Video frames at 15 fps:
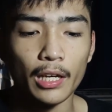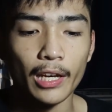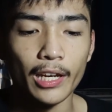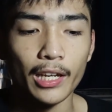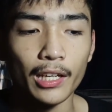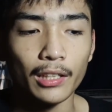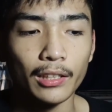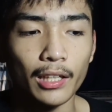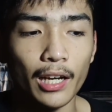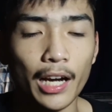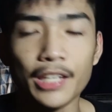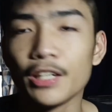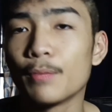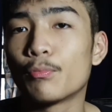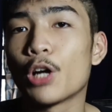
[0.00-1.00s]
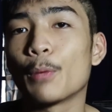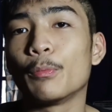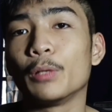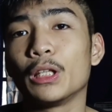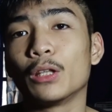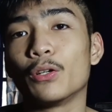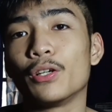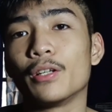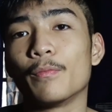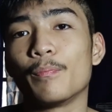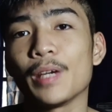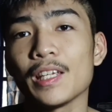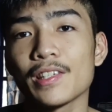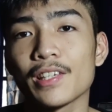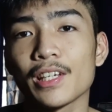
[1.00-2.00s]
and I didn't properly learn the
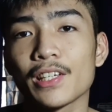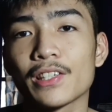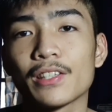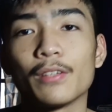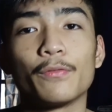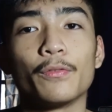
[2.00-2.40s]
basics, the